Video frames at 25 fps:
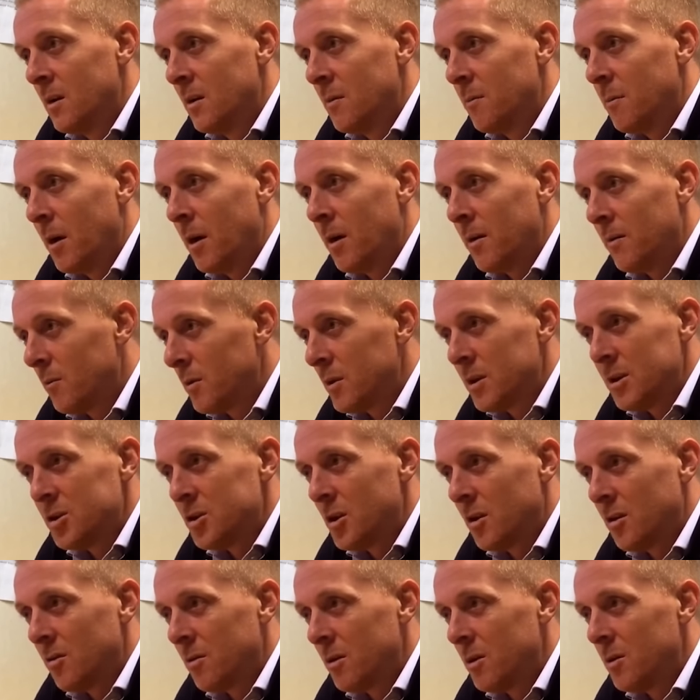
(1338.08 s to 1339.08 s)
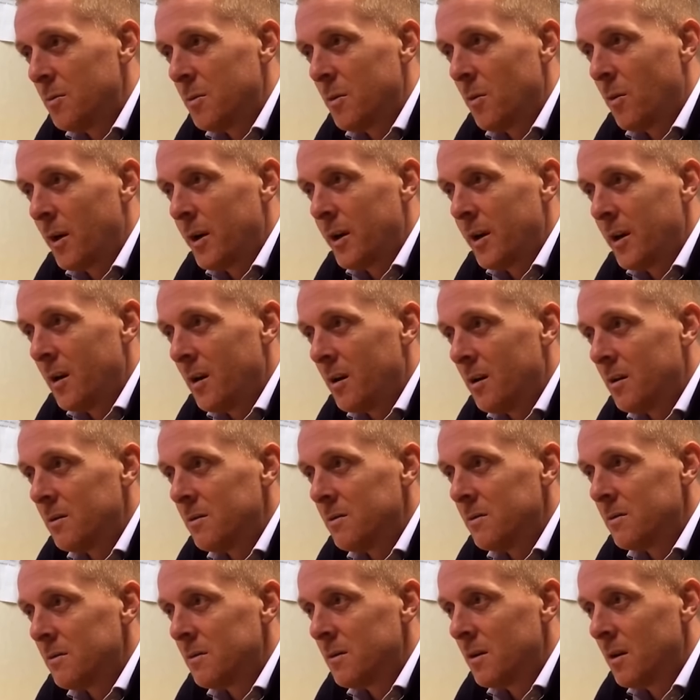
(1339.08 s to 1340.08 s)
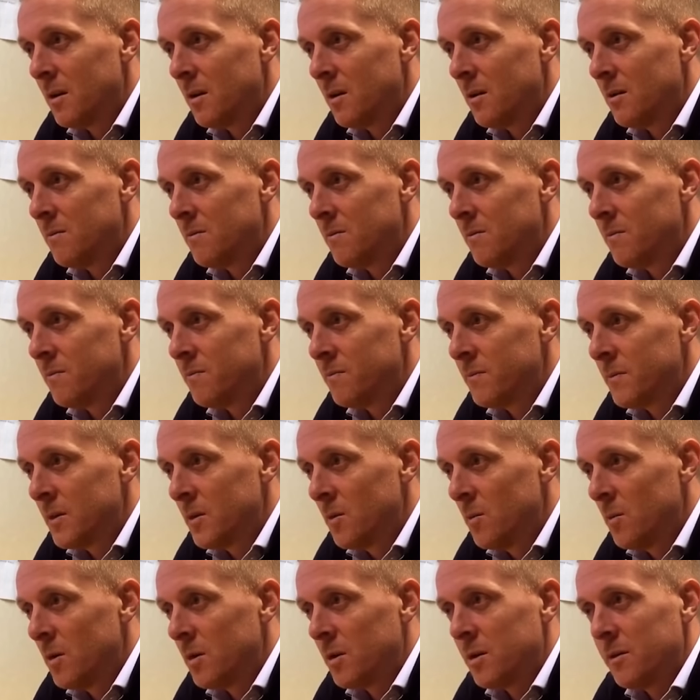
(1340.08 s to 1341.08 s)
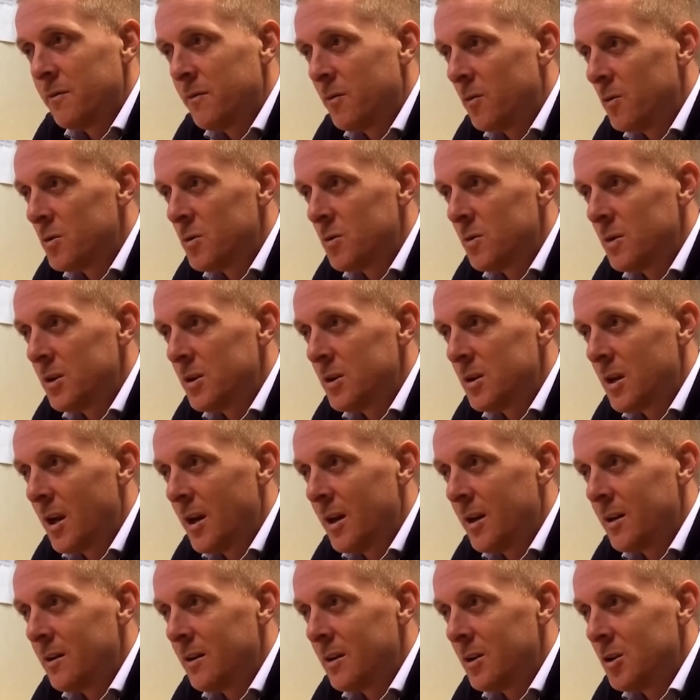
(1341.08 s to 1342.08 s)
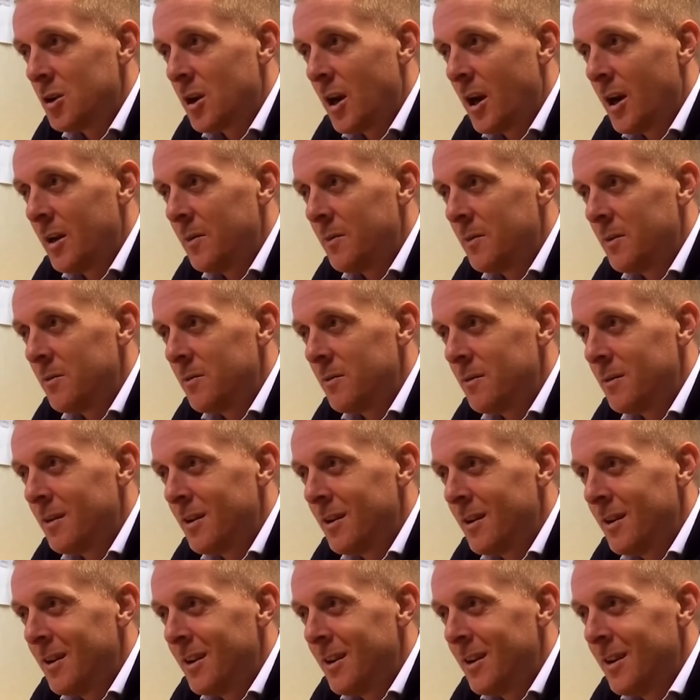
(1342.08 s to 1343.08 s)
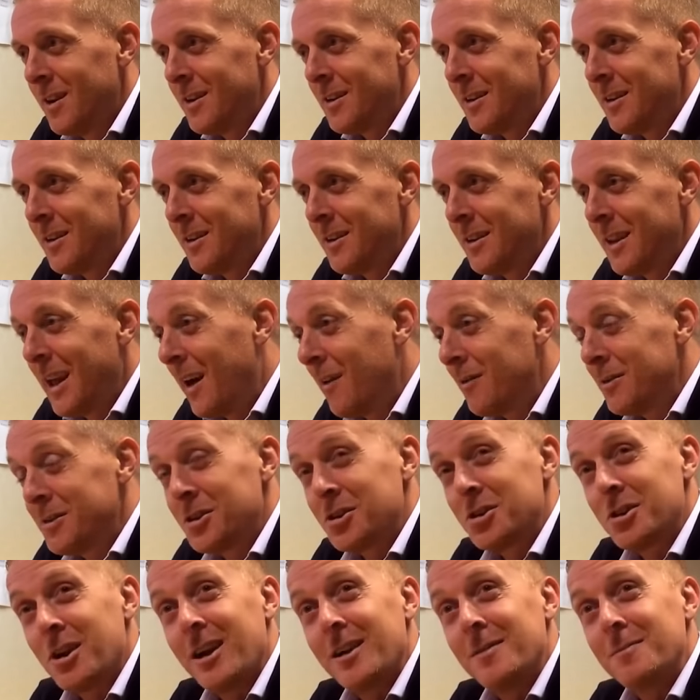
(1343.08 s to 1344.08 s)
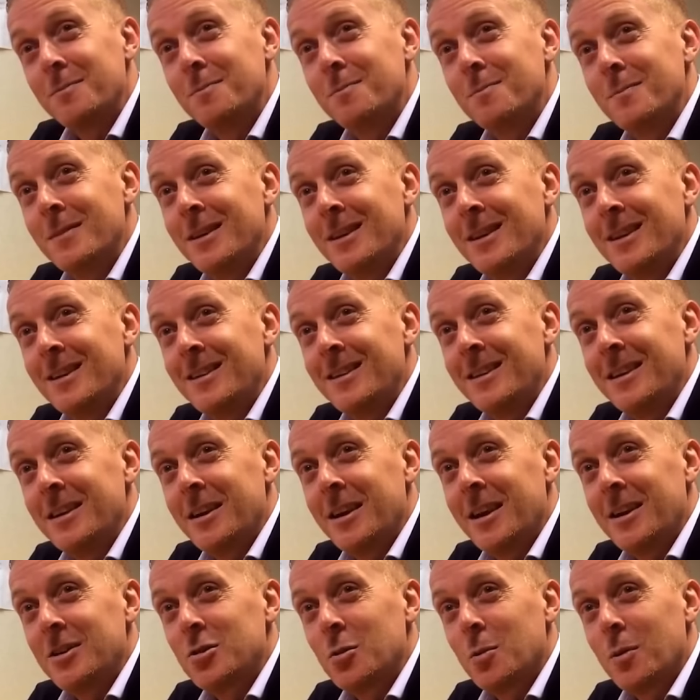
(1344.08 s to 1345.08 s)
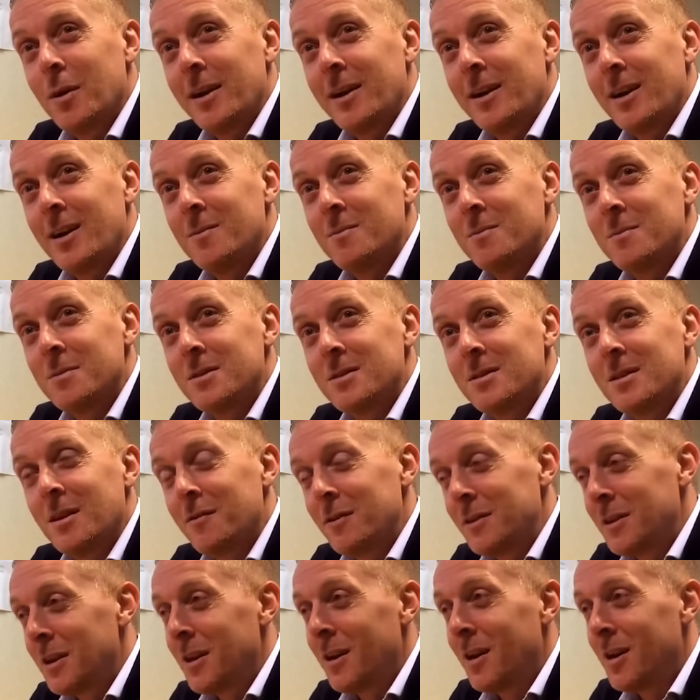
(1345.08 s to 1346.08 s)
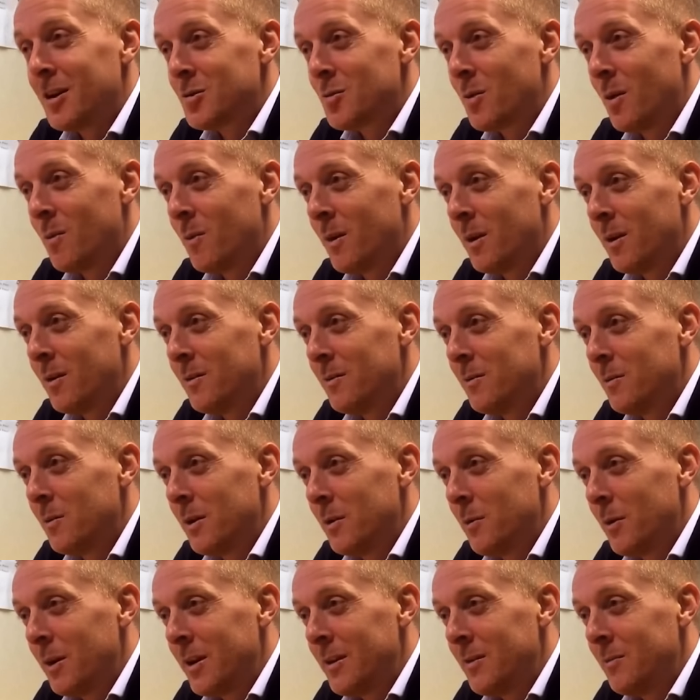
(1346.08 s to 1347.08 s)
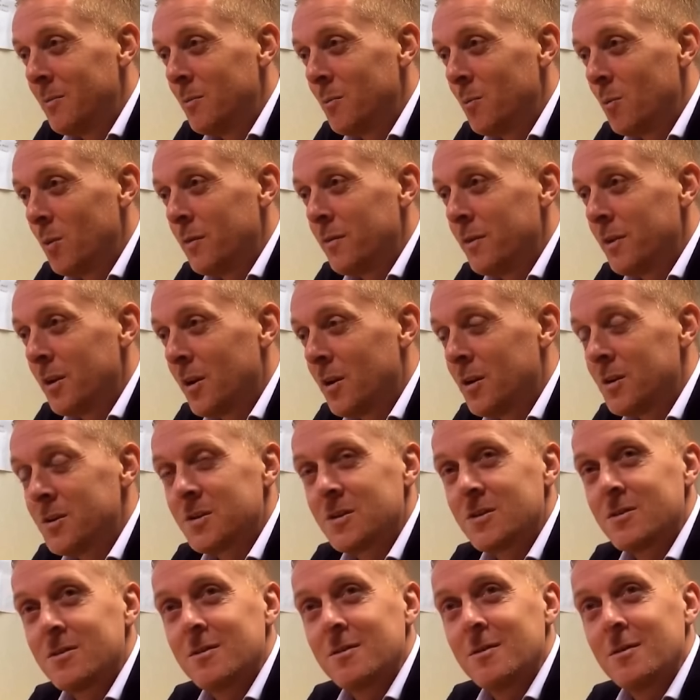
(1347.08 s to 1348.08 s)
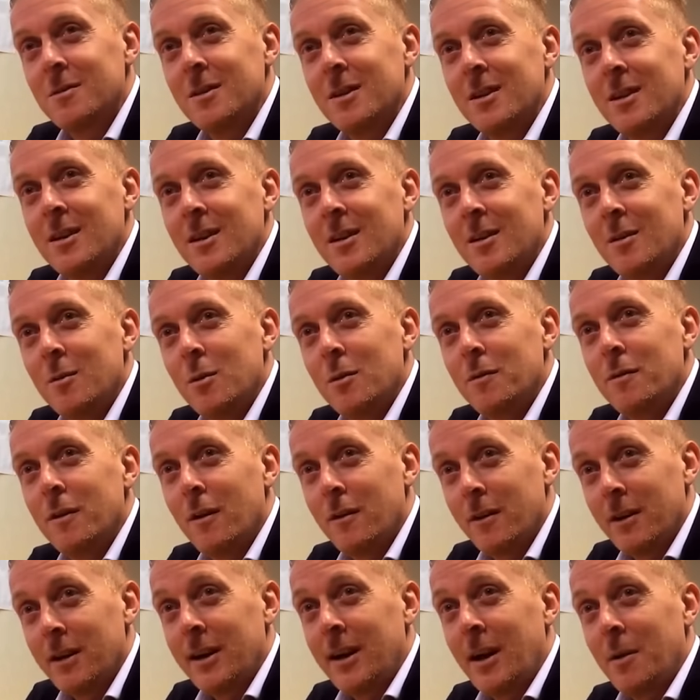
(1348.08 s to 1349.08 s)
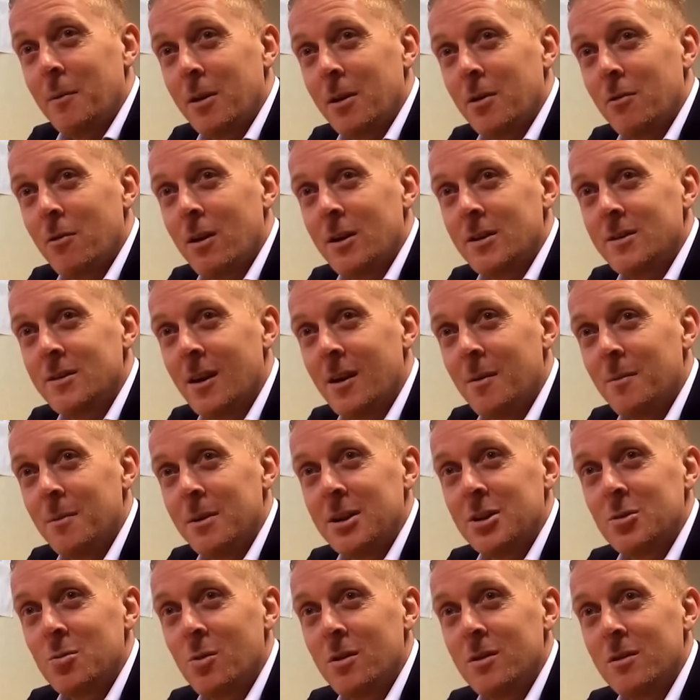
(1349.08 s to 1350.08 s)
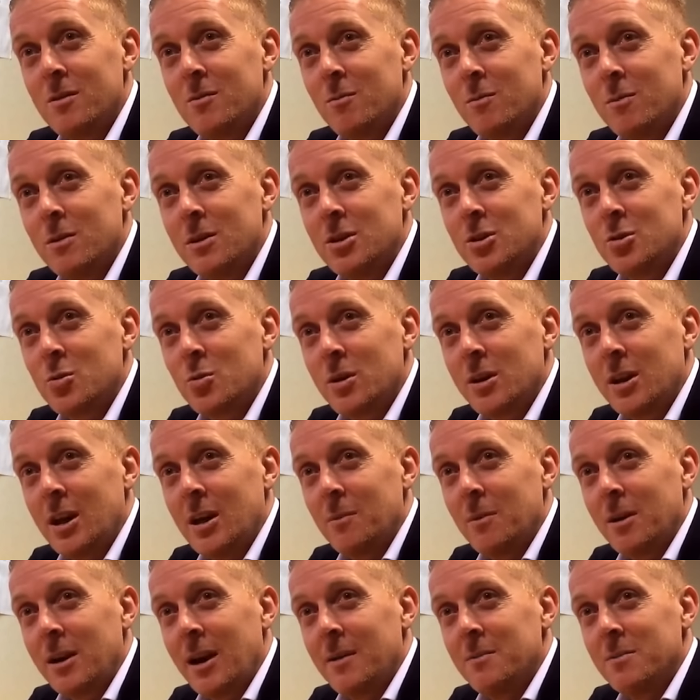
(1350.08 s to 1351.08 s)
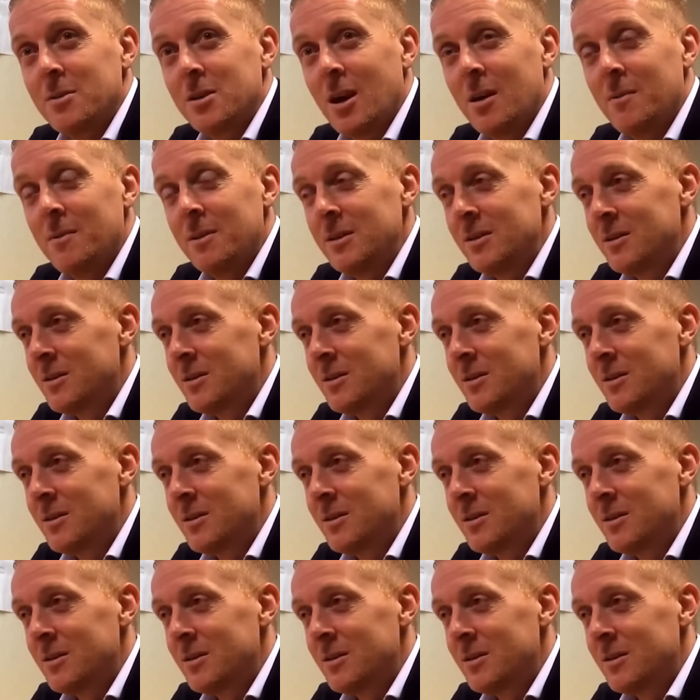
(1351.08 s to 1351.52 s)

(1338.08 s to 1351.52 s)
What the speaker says: But with this young group, the way they are, we're looking forward to each day and each game. And now it's a shame the international break comes. I think the last one where we went in with a loss, we felt it had come at the right time. But this one, we just want to keep the games coming.